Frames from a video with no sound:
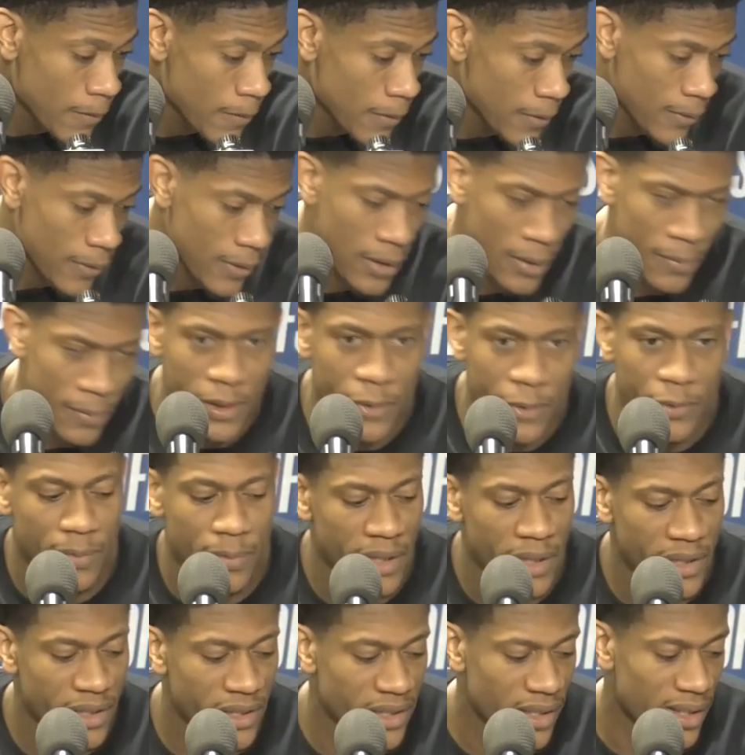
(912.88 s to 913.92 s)
I mean, he was
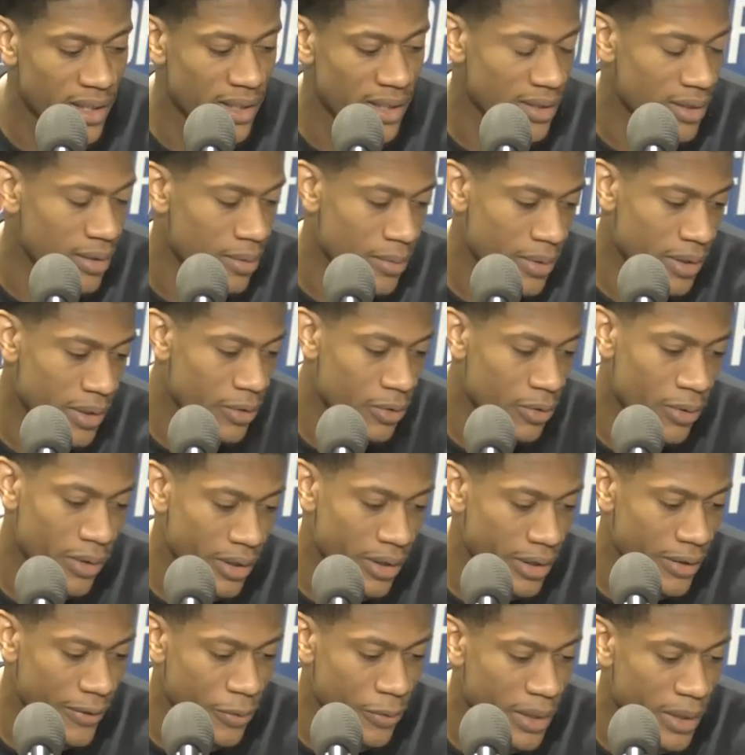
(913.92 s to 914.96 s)
making shots. I mean,
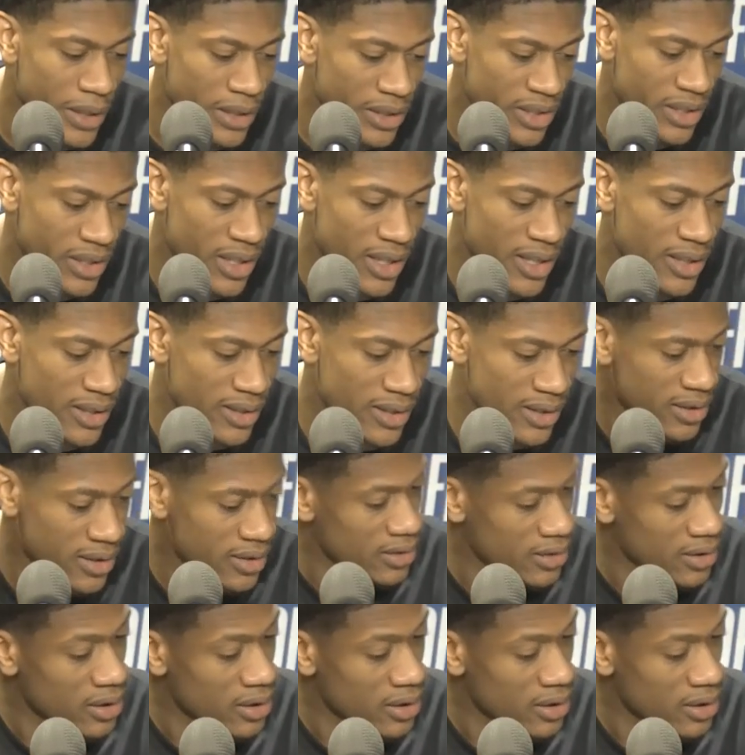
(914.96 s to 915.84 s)
if you're making shots,